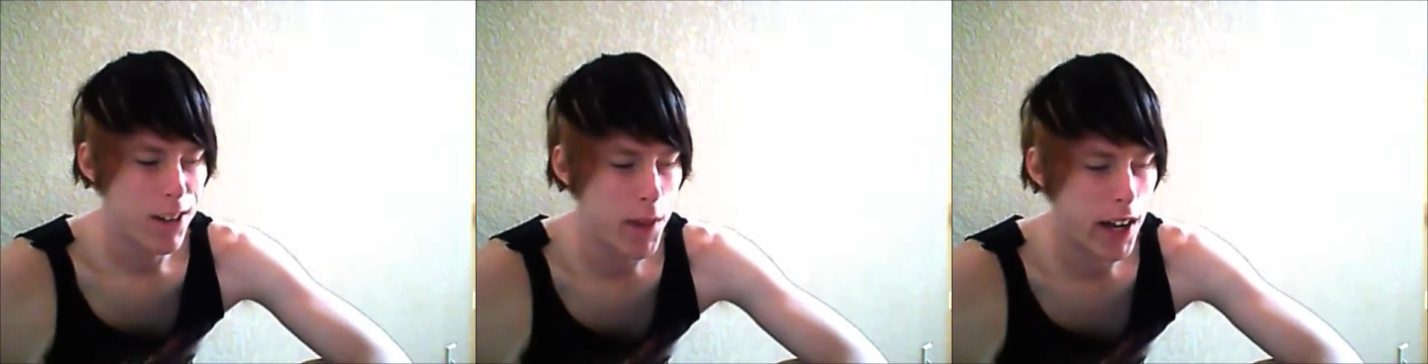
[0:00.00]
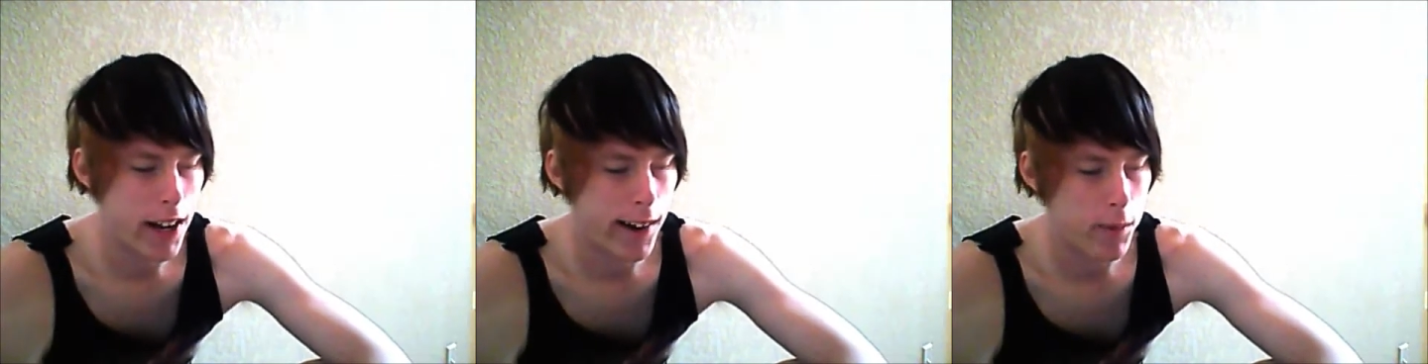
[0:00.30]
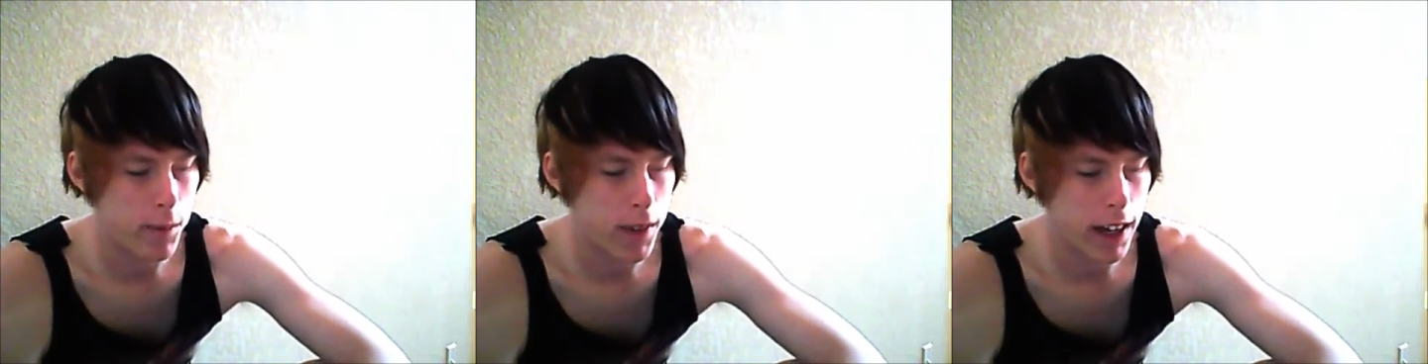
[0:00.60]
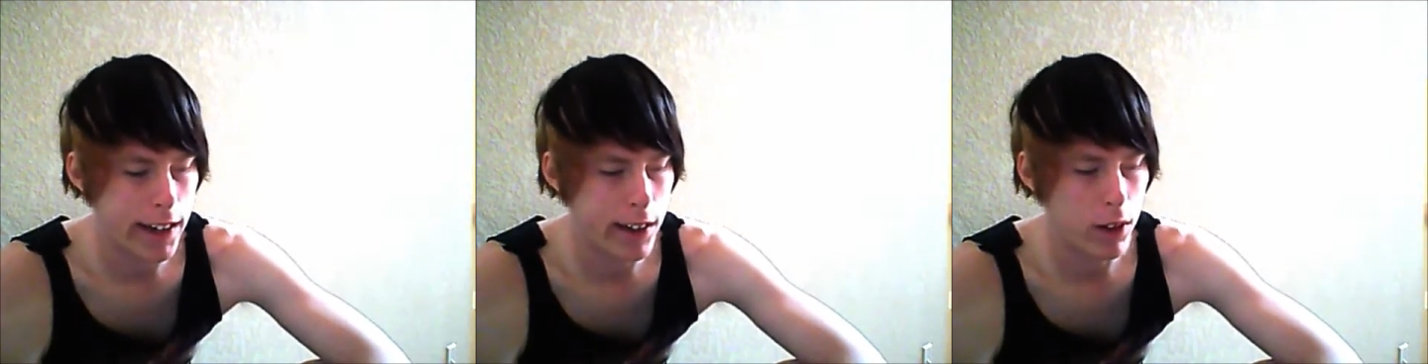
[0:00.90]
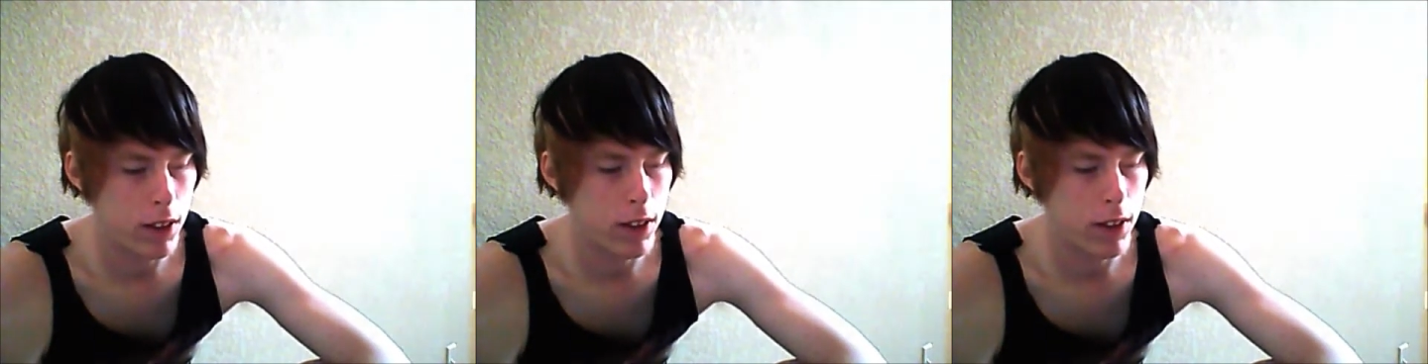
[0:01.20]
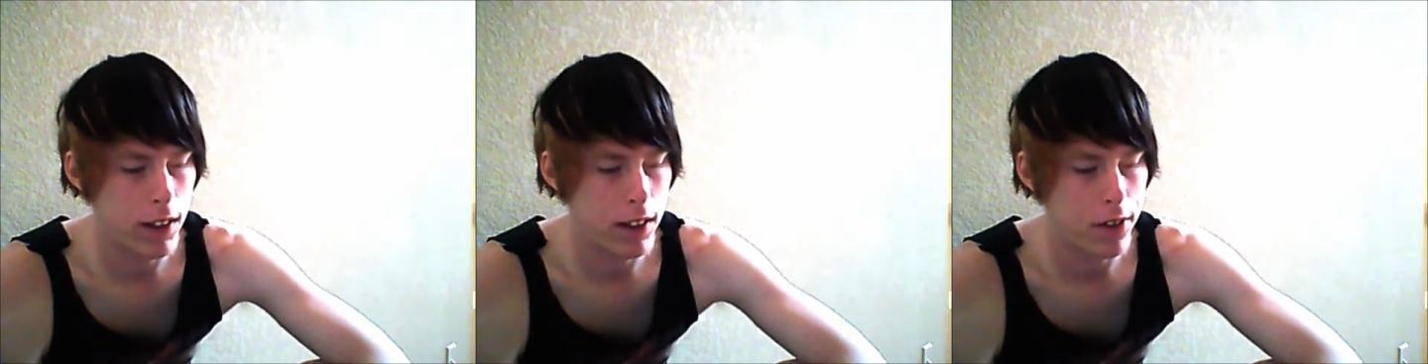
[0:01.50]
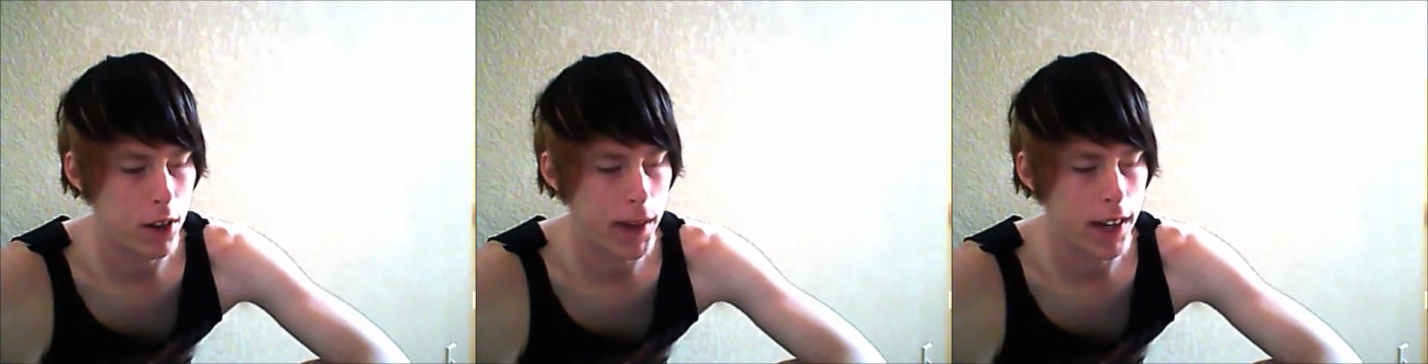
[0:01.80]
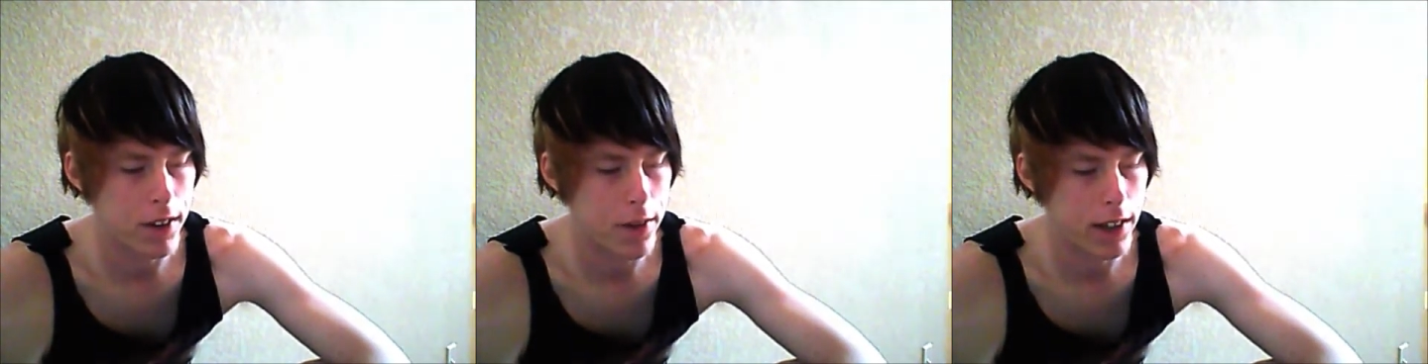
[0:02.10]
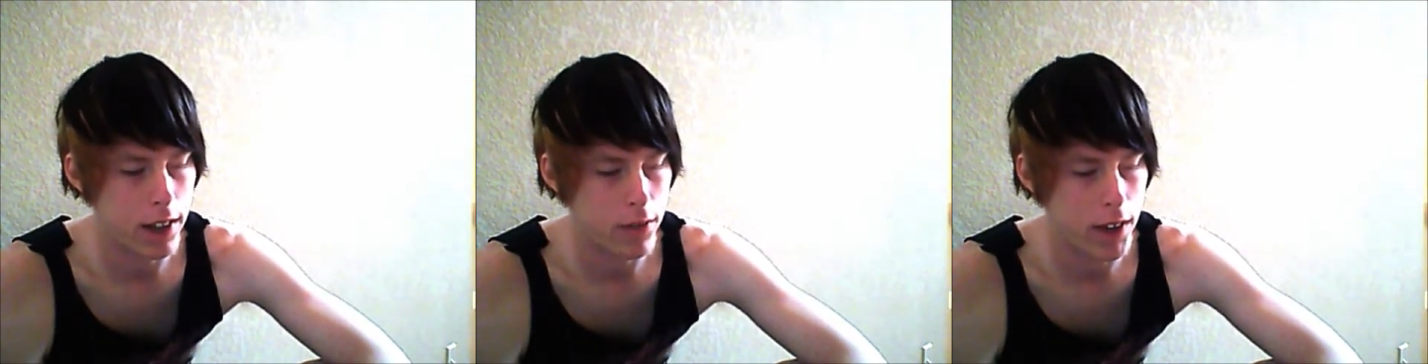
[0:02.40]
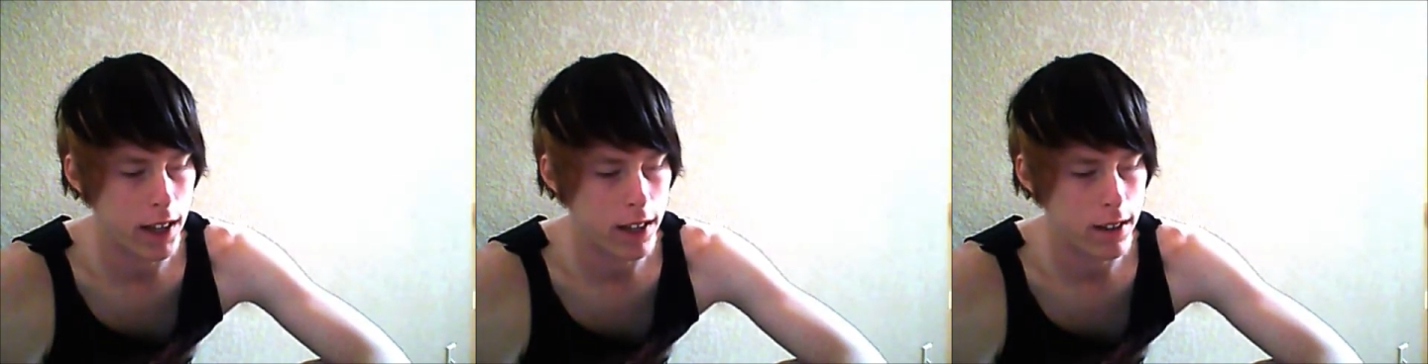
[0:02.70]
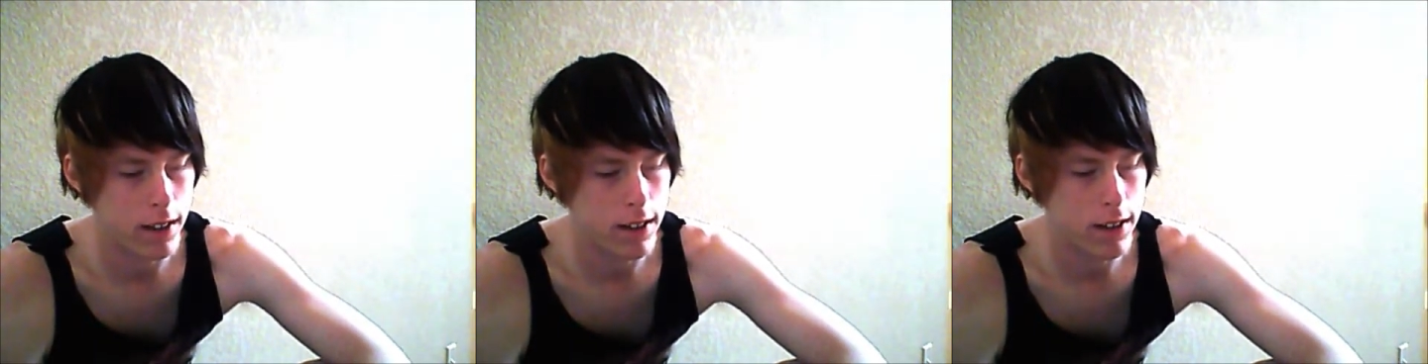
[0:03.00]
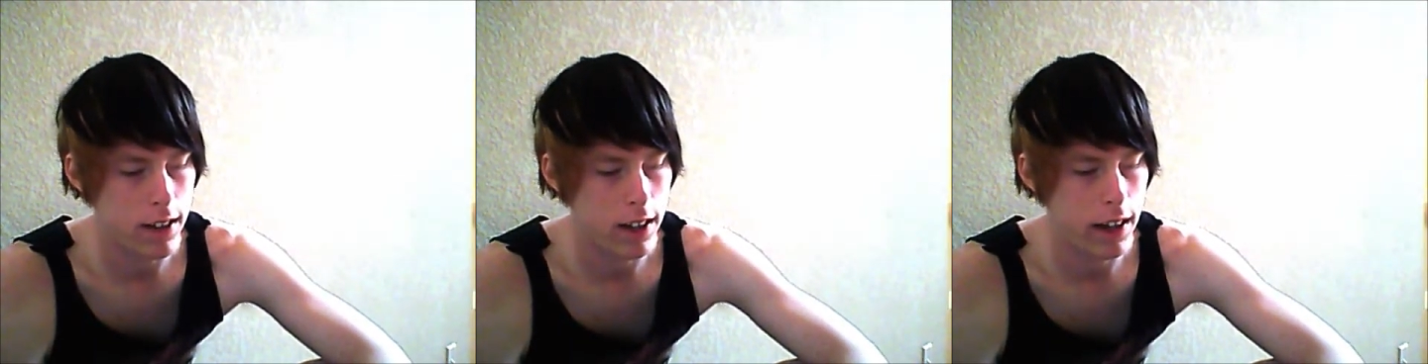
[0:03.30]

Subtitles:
But I know these three bands have a lot of fans,